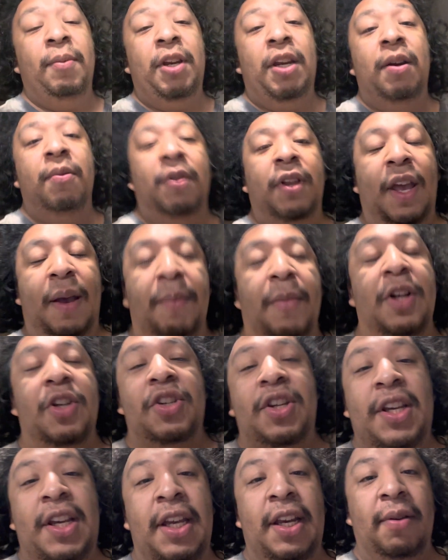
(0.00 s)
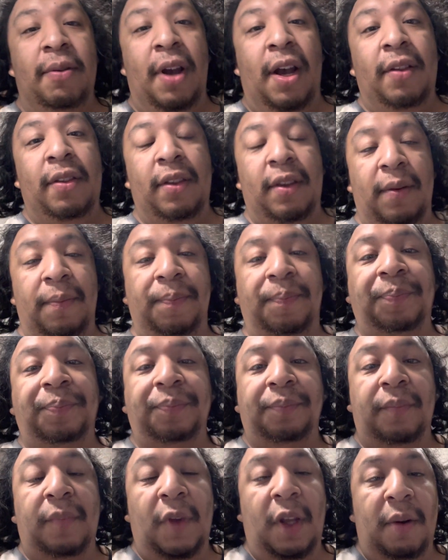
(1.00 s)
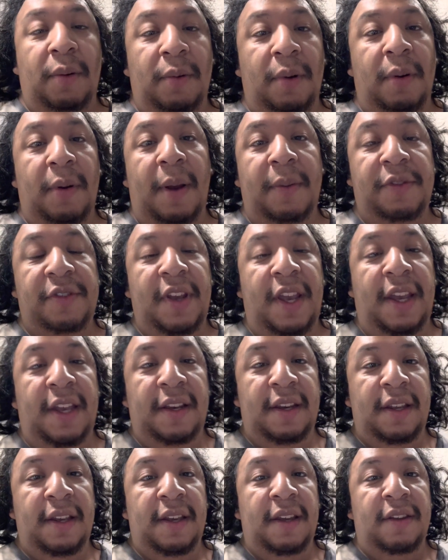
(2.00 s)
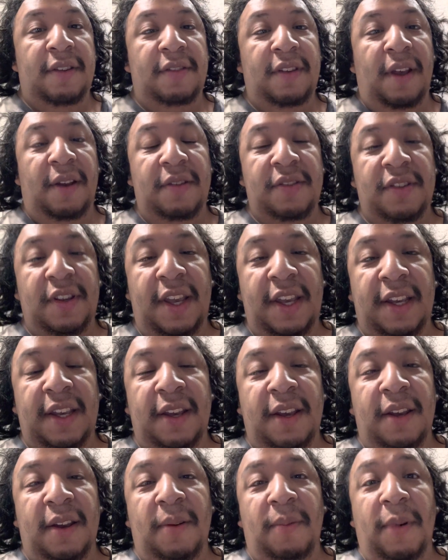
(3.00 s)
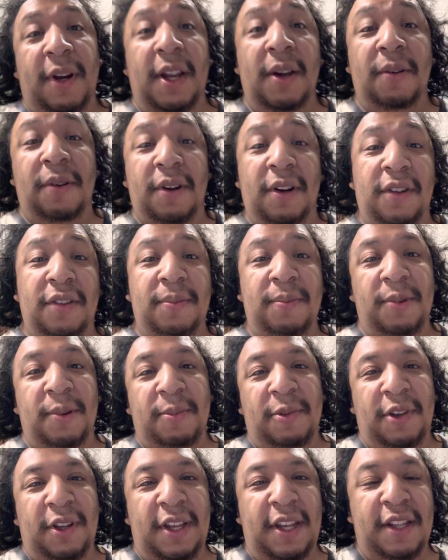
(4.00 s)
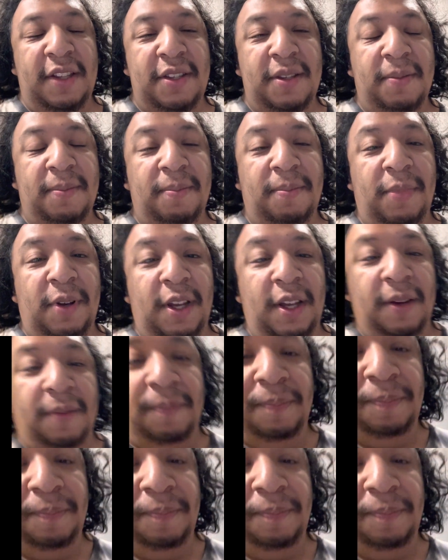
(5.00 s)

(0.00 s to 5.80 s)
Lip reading: we didn't really have much to eat around where I'm staying. So I was like, why not order some Uber Eats? But